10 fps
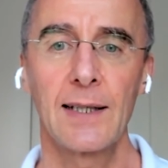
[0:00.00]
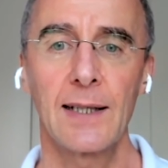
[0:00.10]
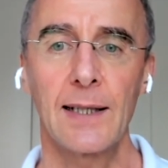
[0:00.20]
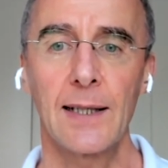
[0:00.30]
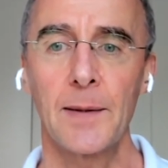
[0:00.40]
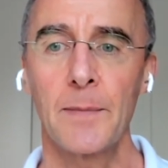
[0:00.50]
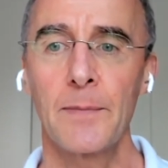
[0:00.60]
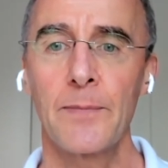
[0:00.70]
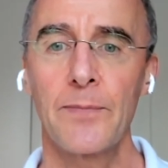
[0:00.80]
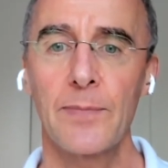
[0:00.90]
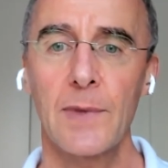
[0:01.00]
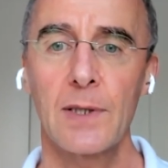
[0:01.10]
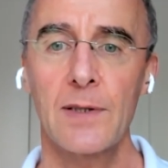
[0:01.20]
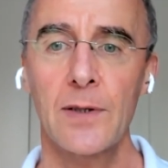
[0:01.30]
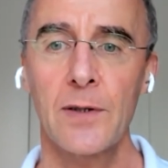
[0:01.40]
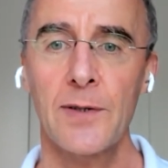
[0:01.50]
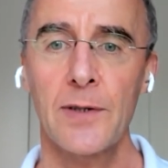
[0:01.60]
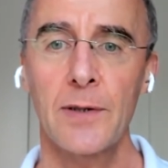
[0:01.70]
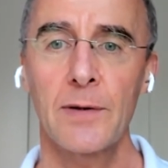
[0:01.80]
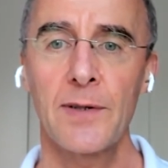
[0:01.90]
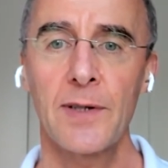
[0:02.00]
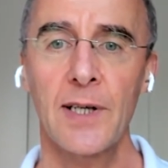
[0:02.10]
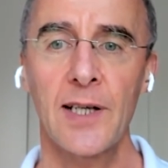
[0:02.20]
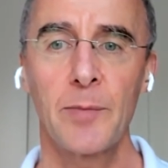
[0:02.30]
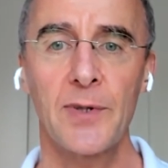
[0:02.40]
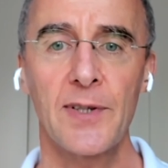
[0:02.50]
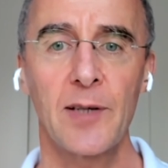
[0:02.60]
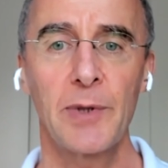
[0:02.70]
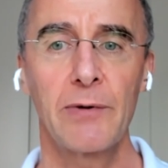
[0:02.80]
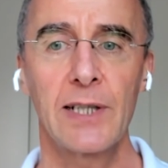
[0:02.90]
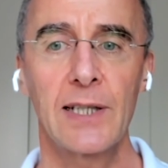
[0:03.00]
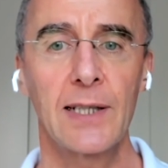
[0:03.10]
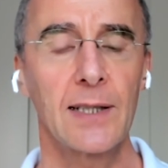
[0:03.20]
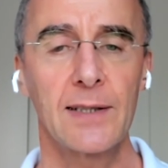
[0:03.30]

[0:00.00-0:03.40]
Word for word: Um, so those are those are the kind of books that I've been reading.